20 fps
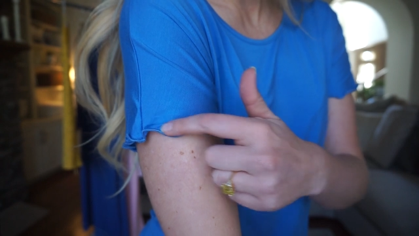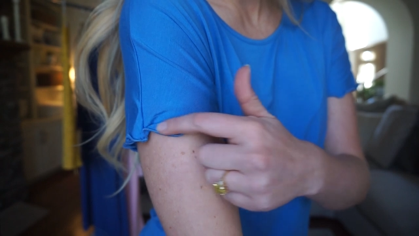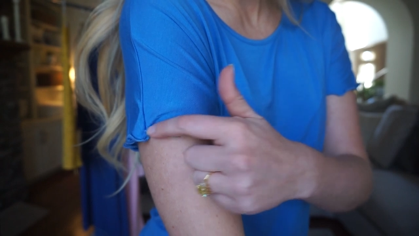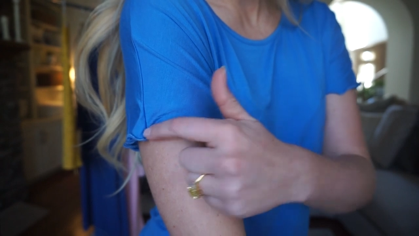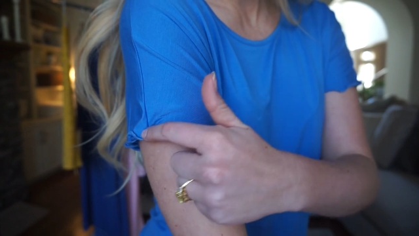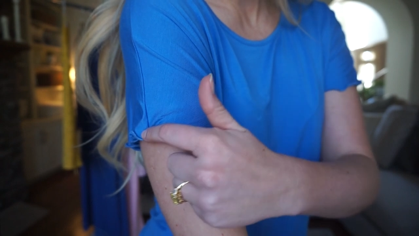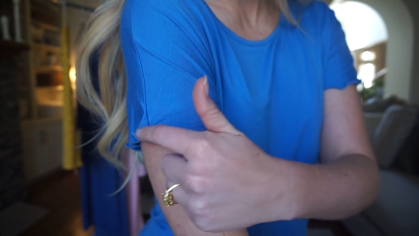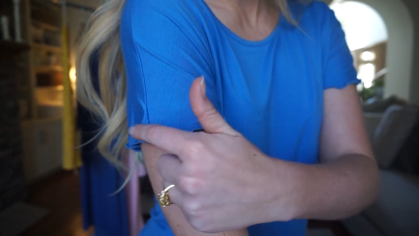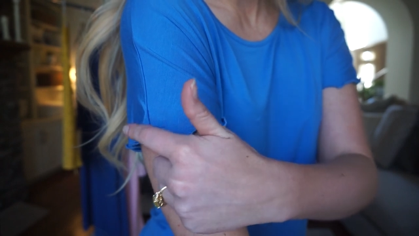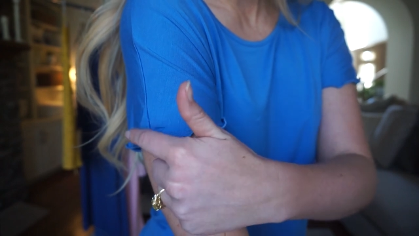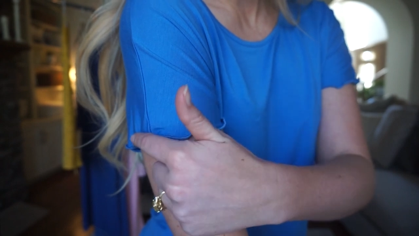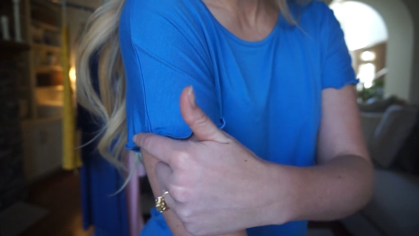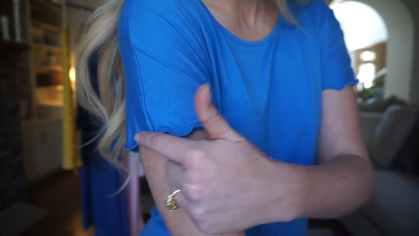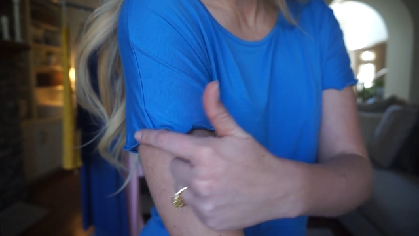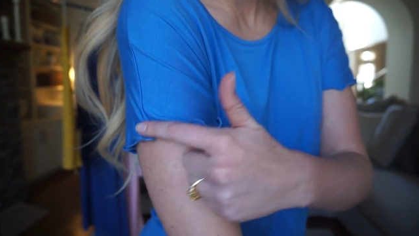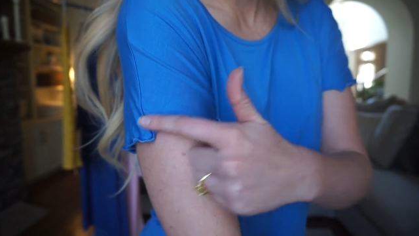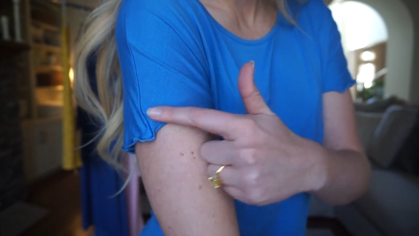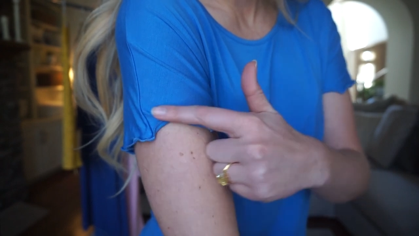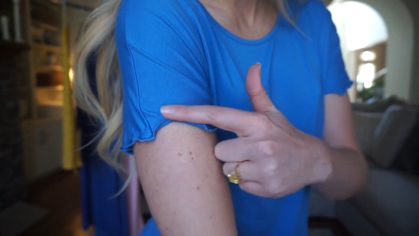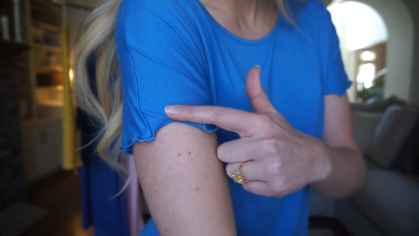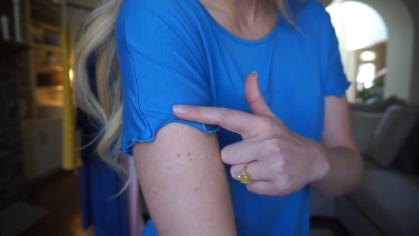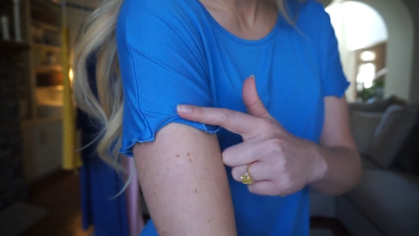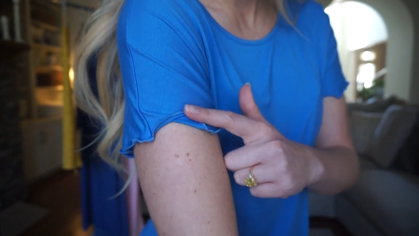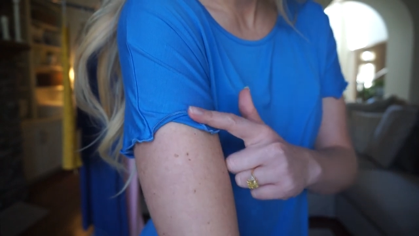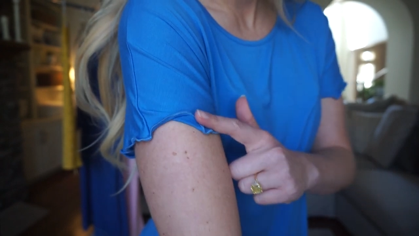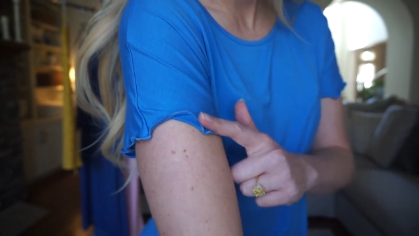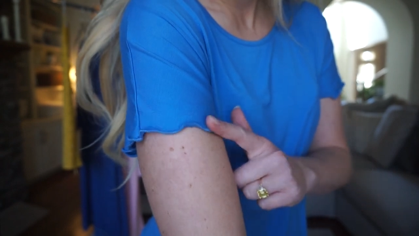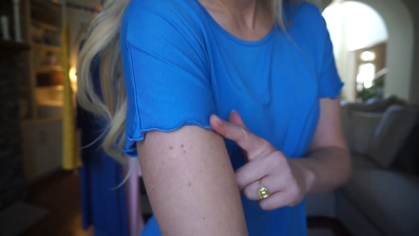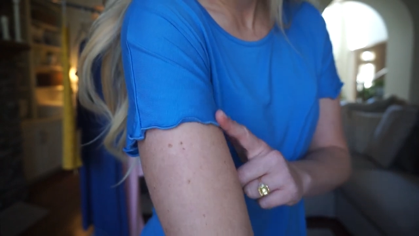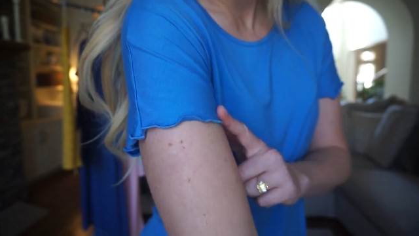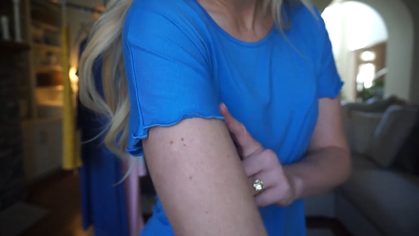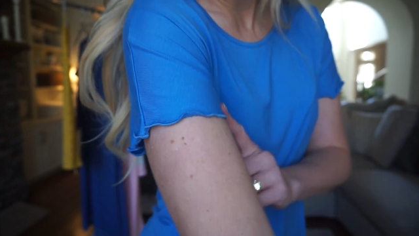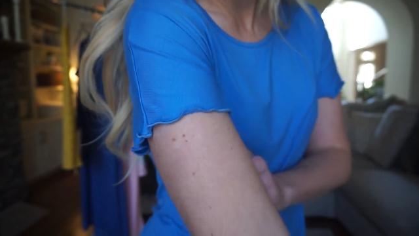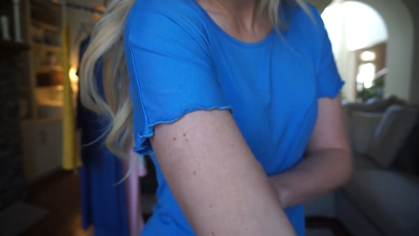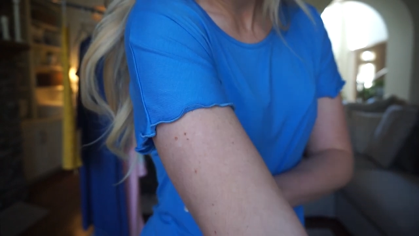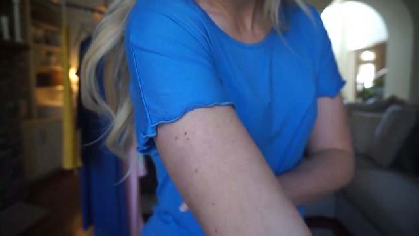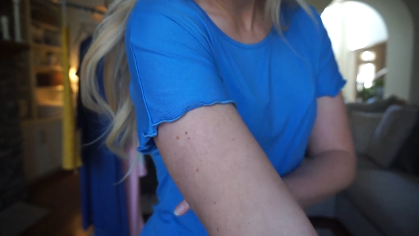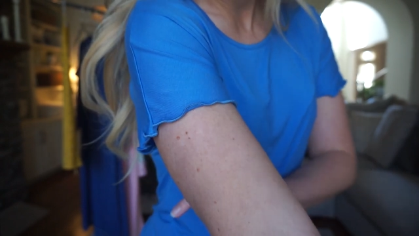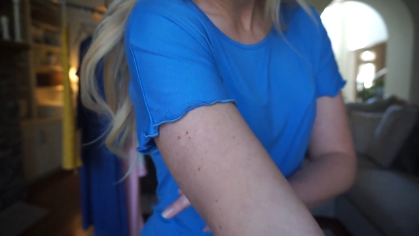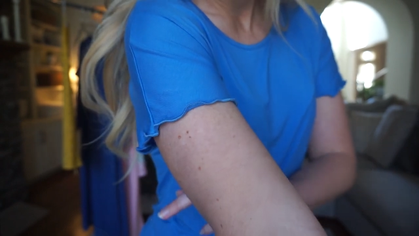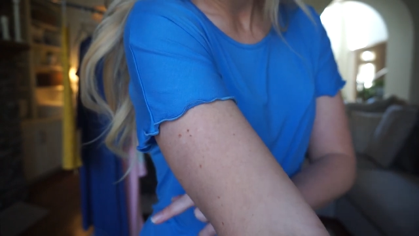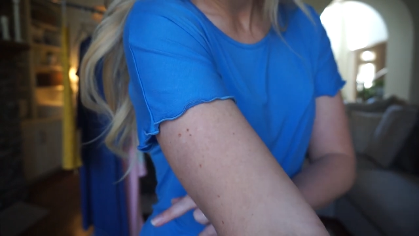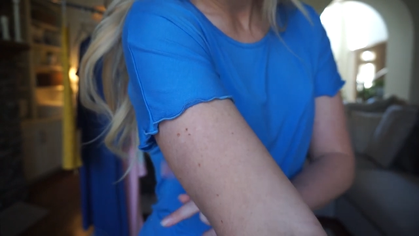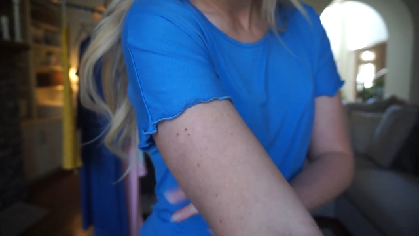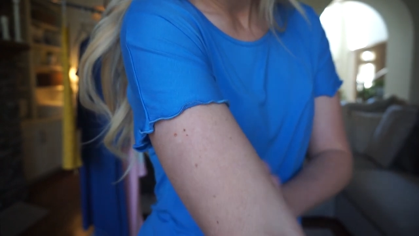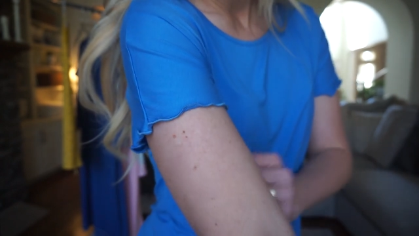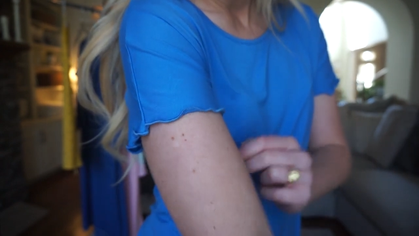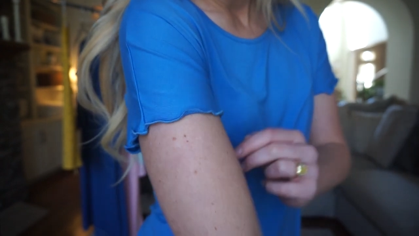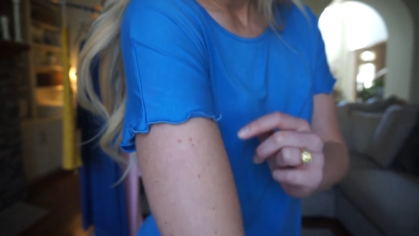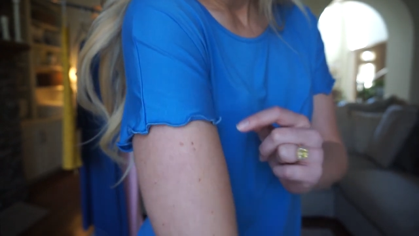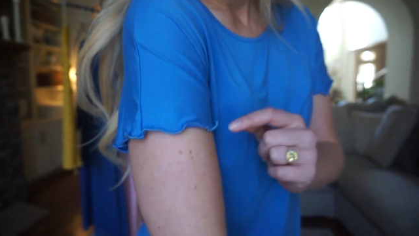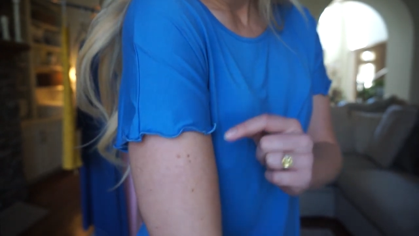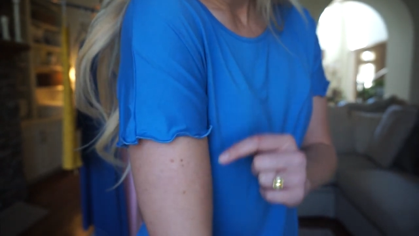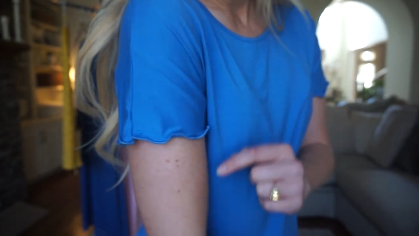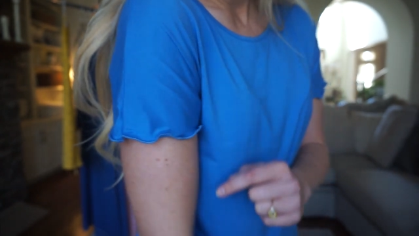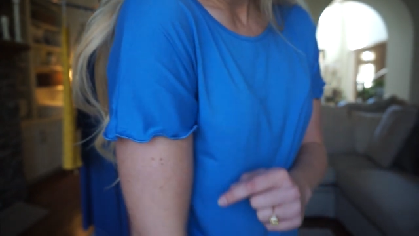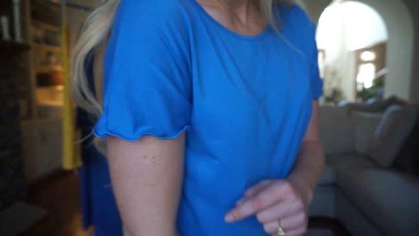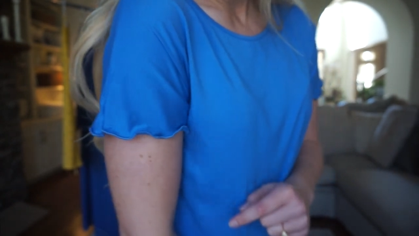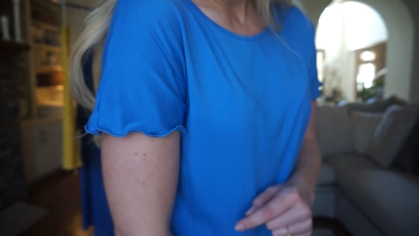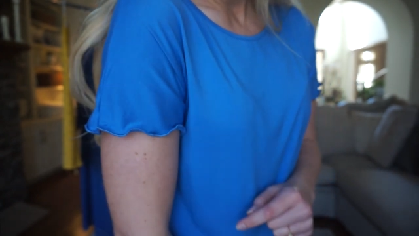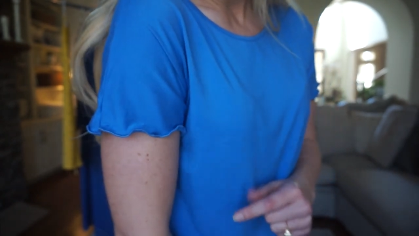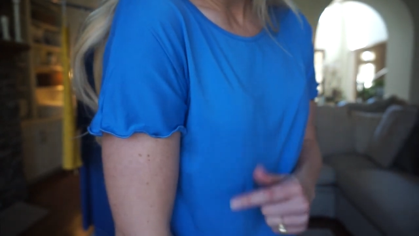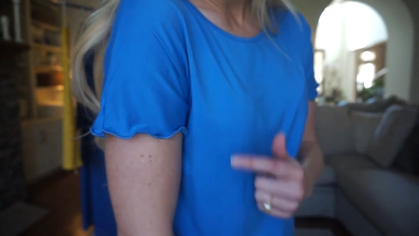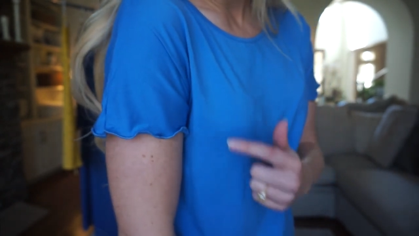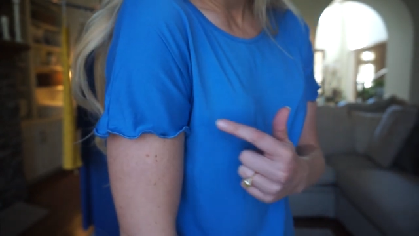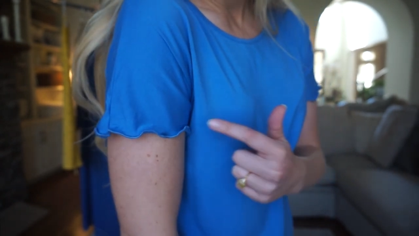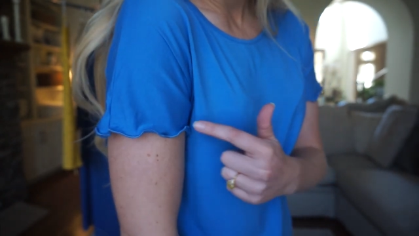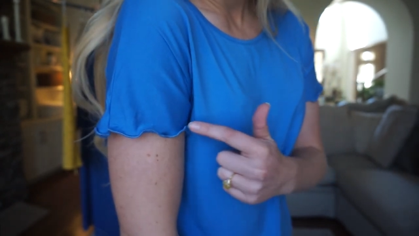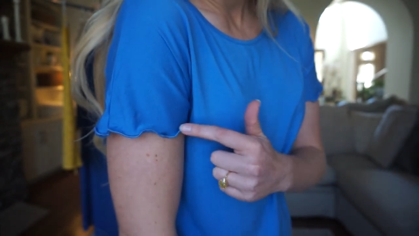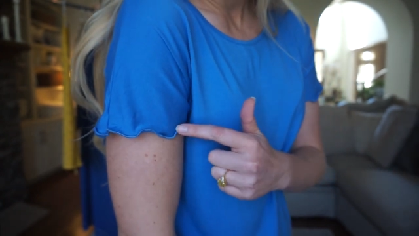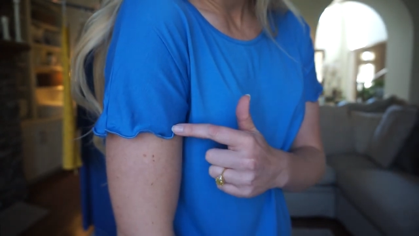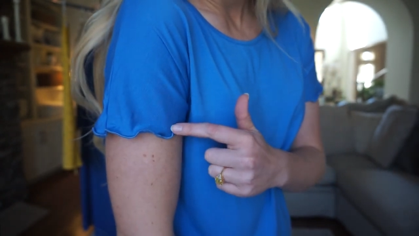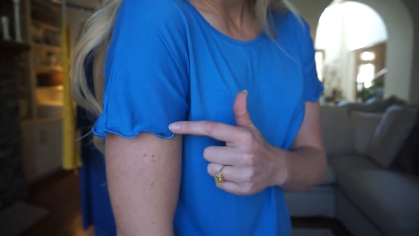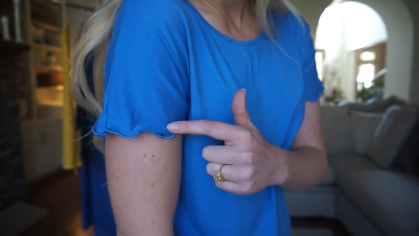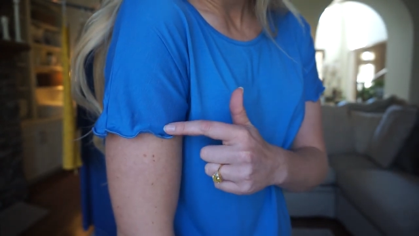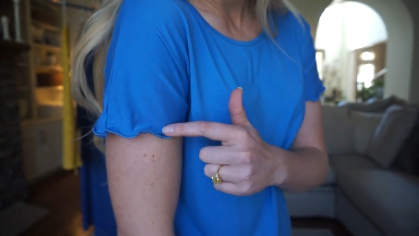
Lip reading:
No face is visible, so there are no lips to read.